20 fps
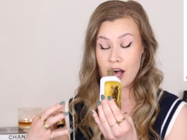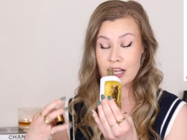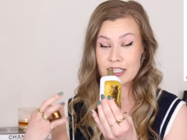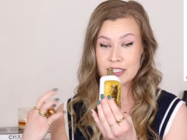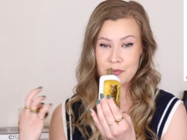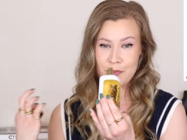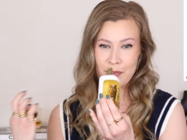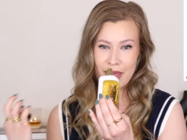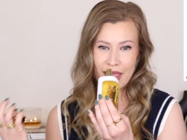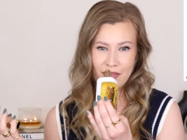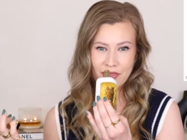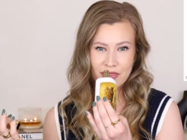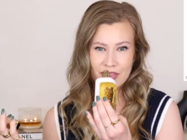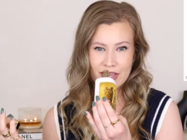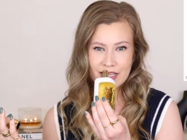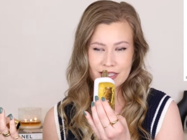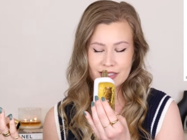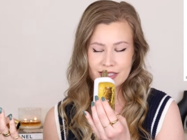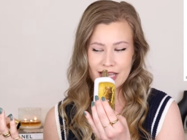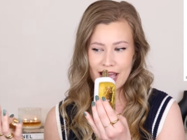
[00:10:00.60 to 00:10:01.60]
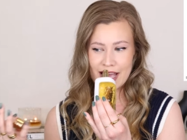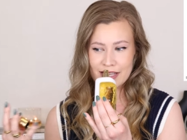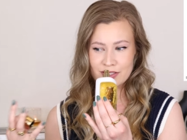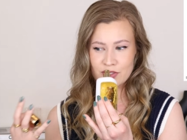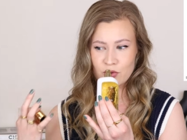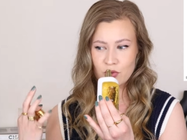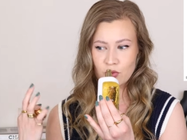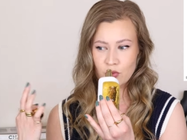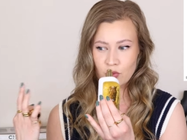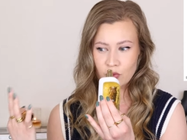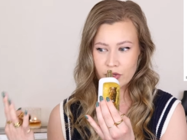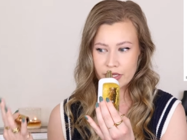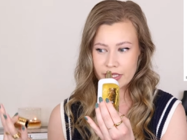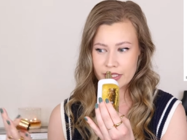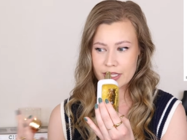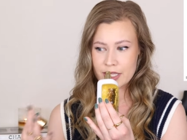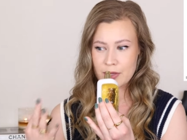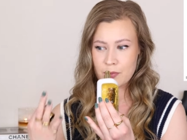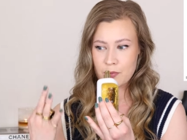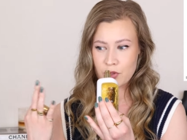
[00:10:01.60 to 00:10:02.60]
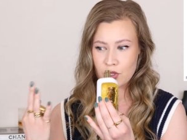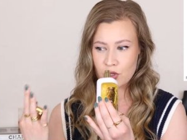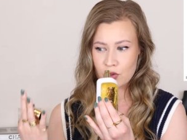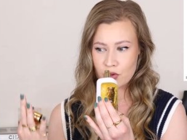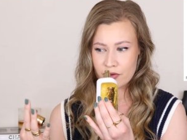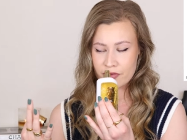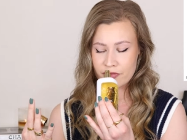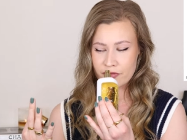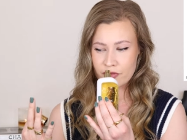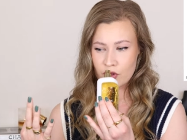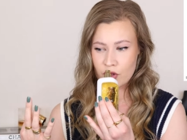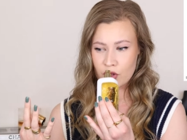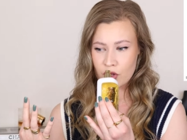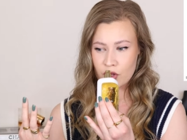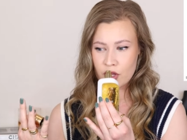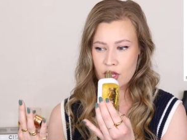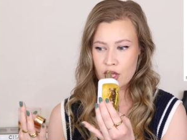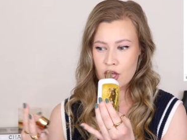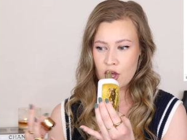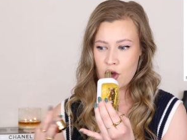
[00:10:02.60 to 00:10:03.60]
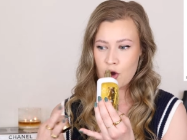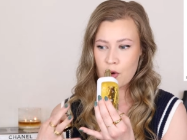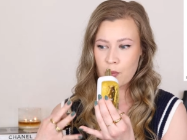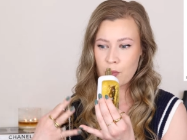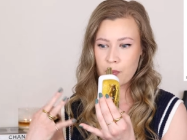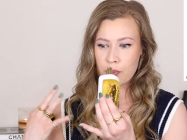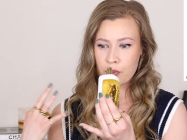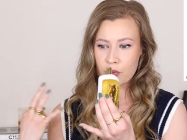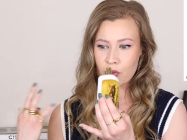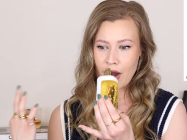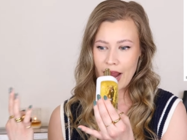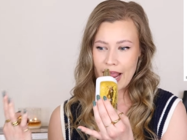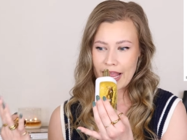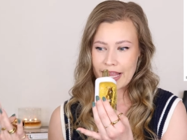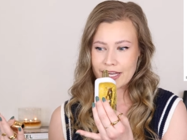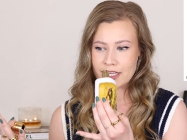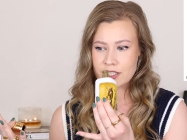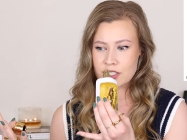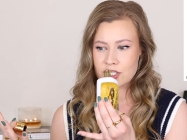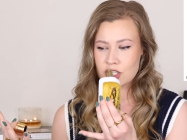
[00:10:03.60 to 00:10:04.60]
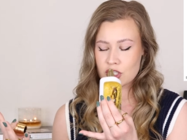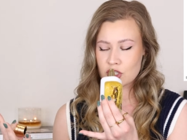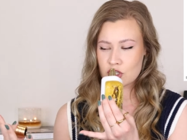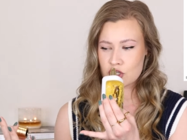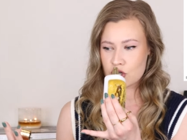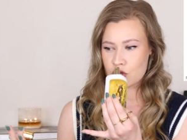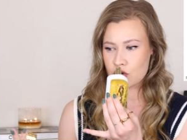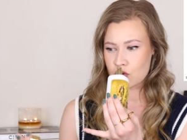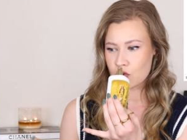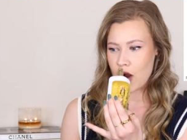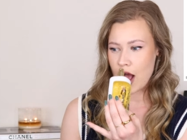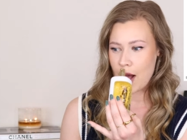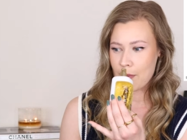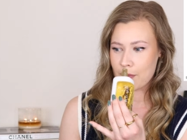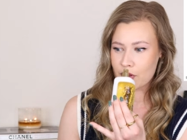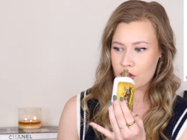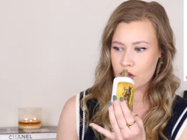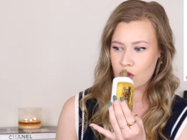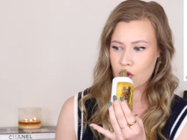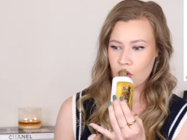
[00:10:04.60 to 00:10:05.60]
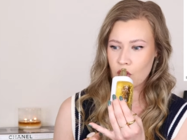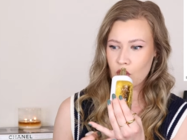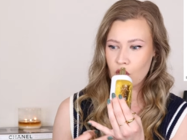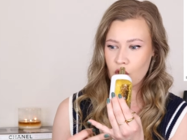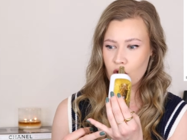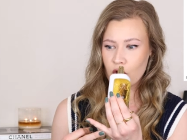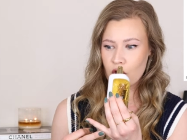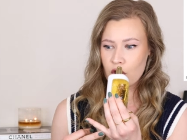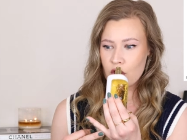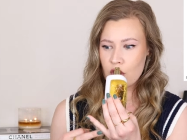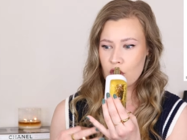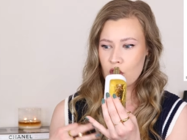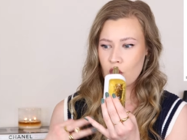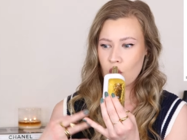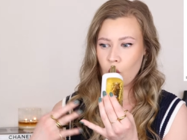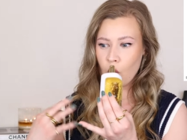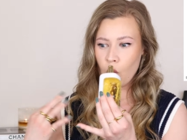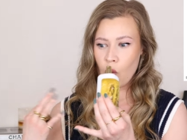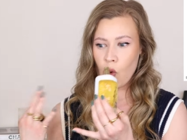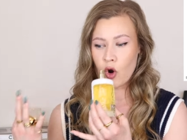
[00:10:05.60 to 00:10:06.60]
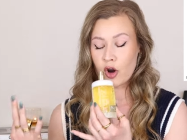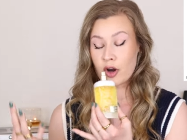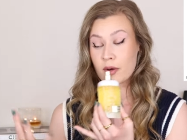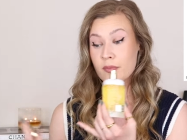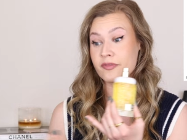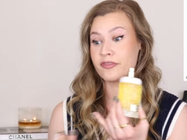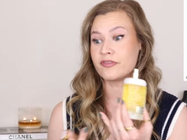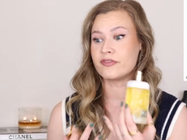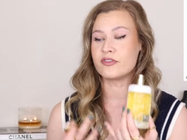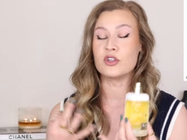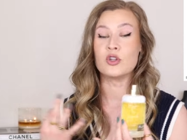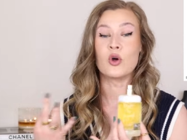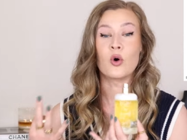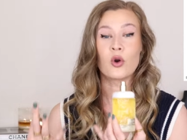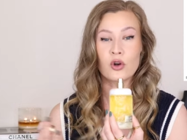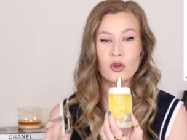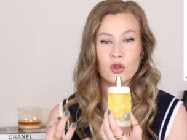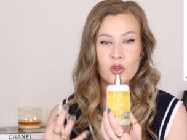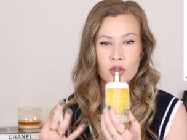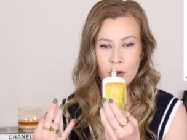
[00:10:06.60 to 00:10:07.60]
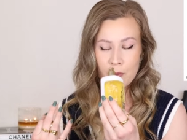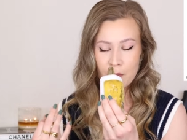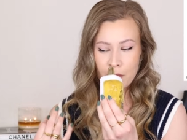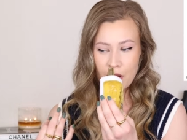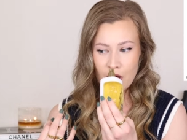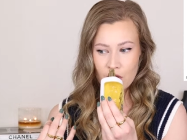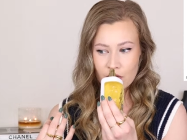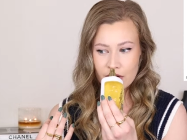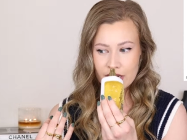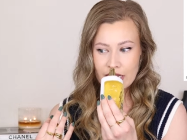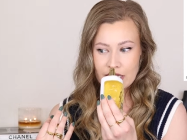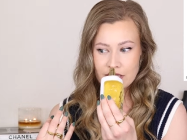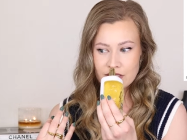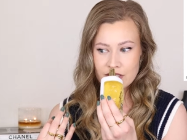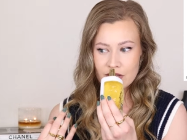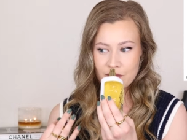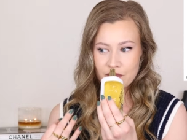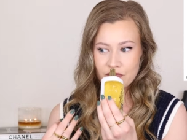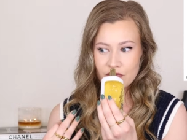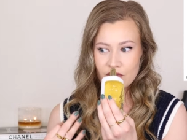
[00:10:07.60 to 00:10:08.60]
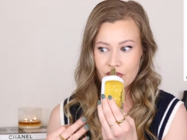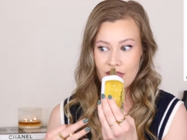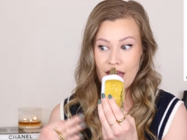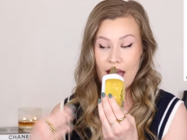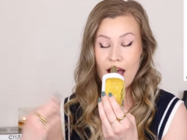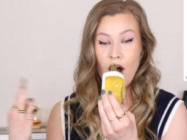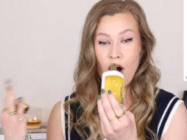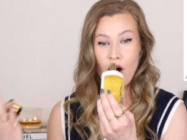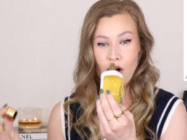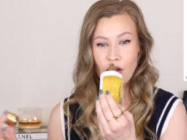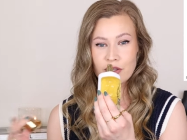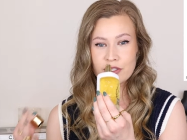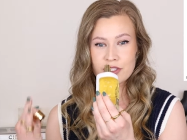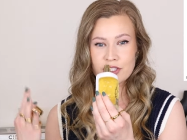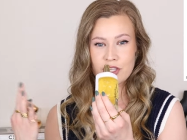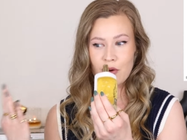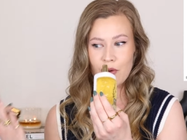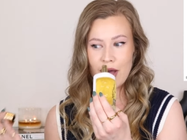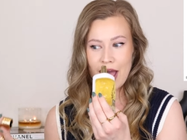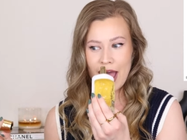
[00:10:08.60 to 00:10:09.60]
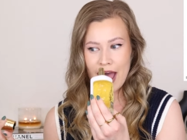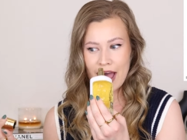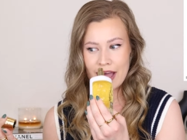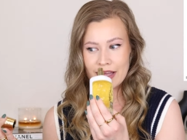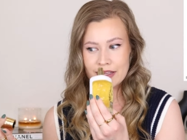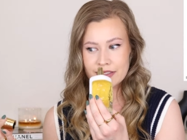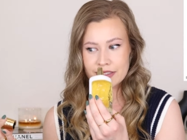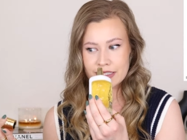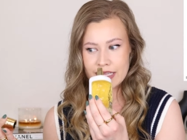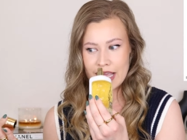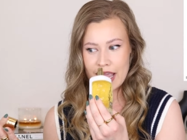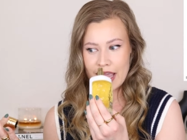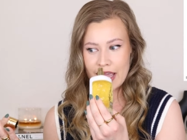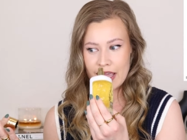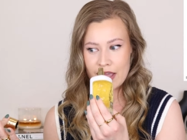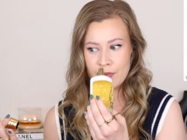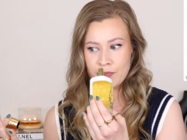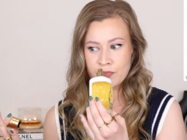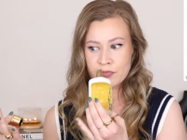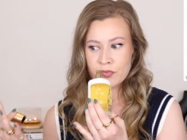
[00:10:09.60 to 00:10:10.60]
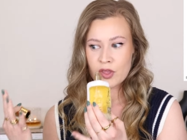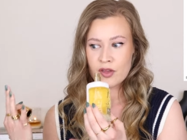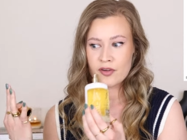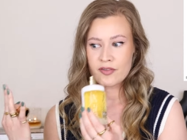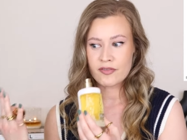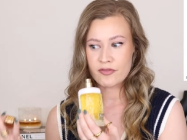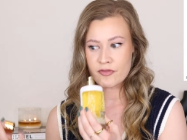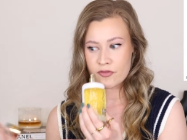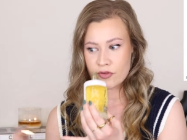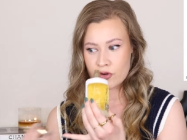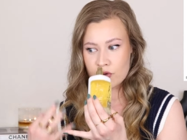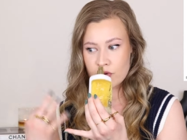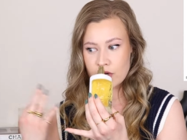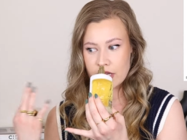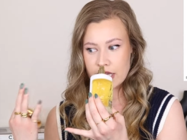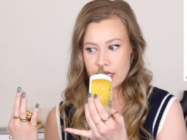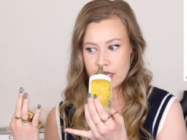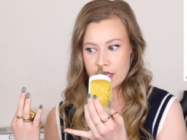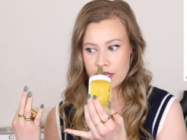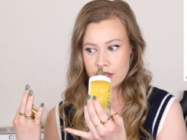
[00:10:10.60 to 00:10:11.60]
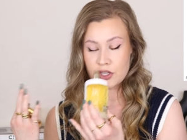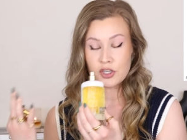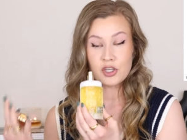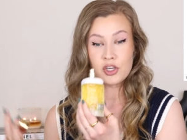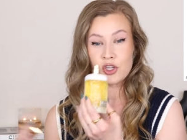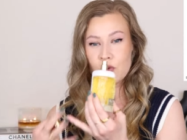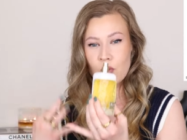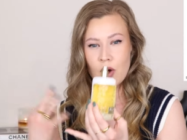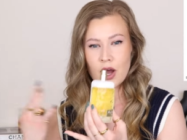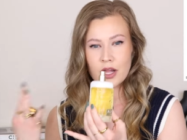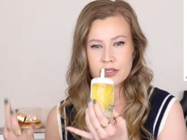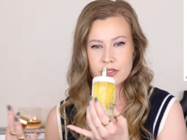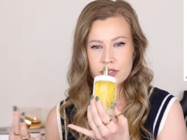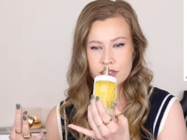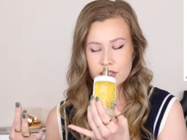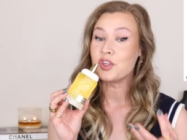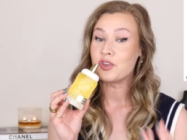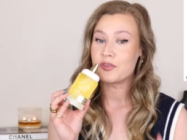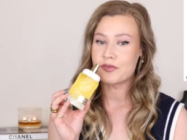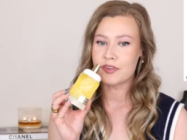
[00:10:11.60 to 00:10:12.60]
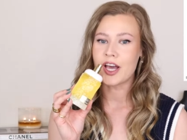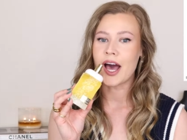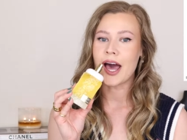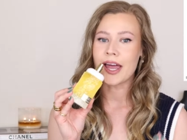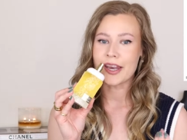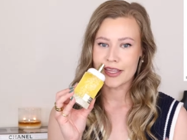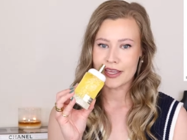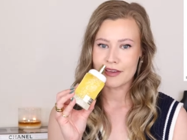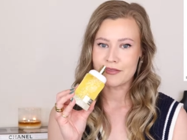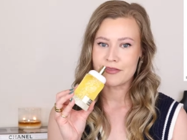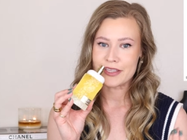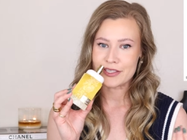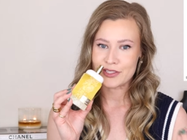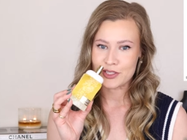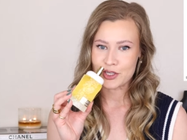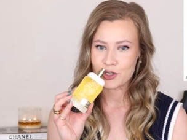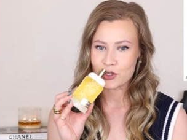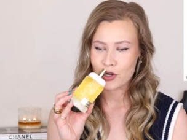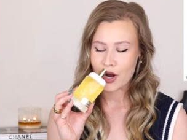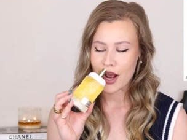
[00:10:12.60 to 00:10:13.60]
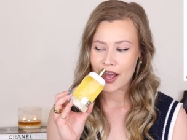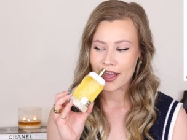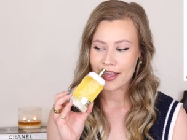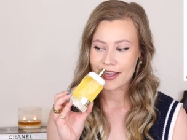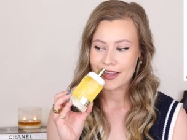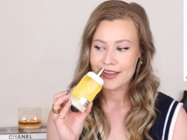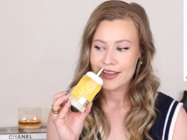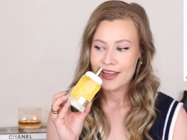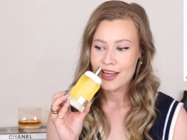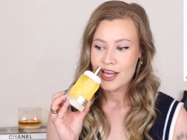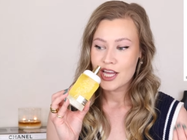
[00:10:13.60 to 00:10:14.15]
osmanthus. It has a really beautiful, bright, tropical, warm floral component that also has a fruity nuance. You've got to give this a try.